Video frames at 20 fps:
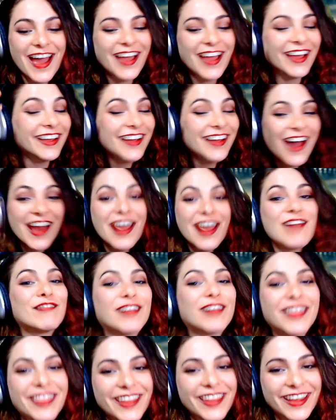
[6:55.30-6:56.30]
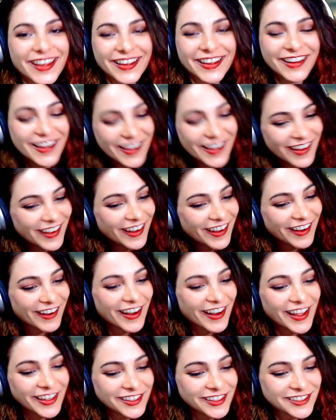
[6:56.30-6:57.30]
I got everything. All
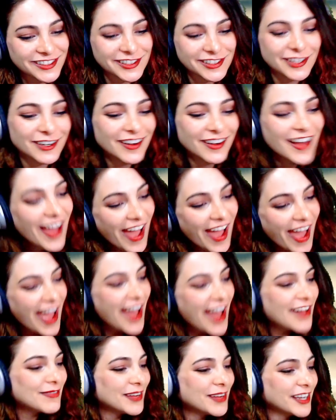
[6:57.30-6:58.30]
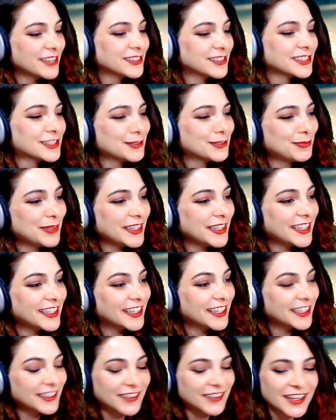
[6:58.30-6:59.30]
right, so at my own speed,
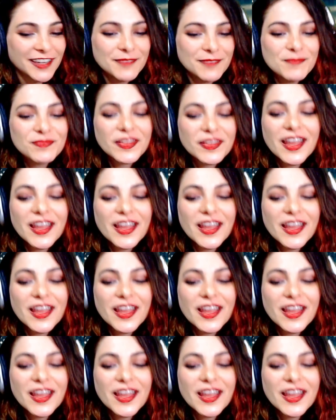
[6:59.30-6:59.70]
anyway.